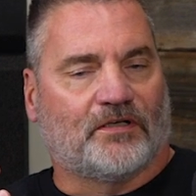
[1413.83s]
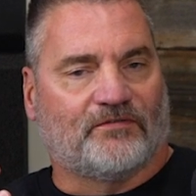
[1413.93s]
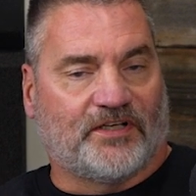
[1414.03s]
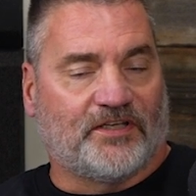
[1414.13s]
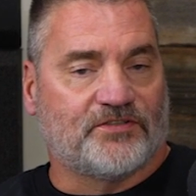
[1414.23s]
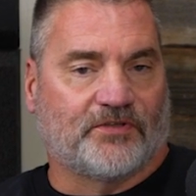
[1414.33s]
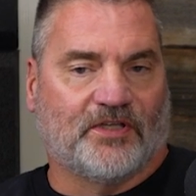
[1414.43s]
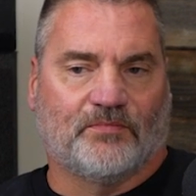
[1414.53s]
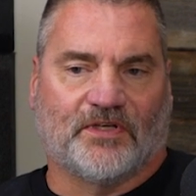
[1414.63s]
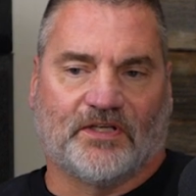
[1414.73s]
financial
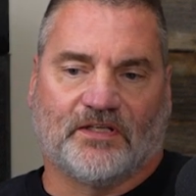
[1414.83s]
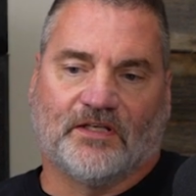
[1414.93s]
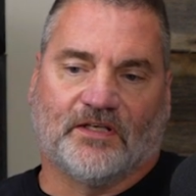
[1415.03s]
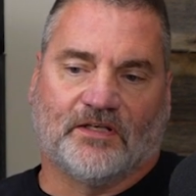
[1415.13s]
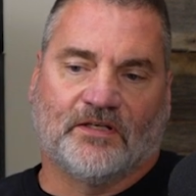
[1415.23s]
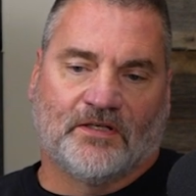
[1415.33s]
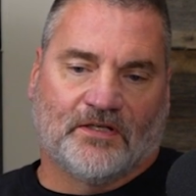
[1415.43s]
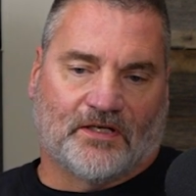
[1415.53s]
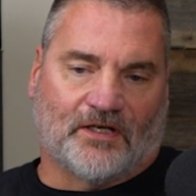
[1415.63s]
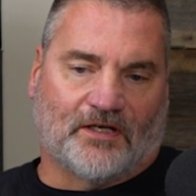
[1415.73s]
campaign,
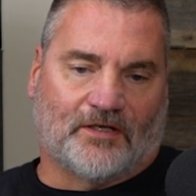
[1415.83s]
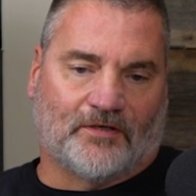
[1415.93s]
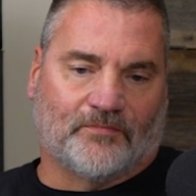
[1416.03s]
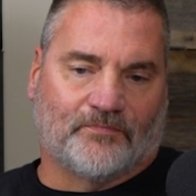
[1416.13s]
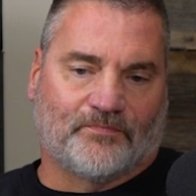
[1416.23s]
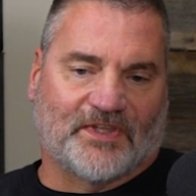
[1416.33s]
and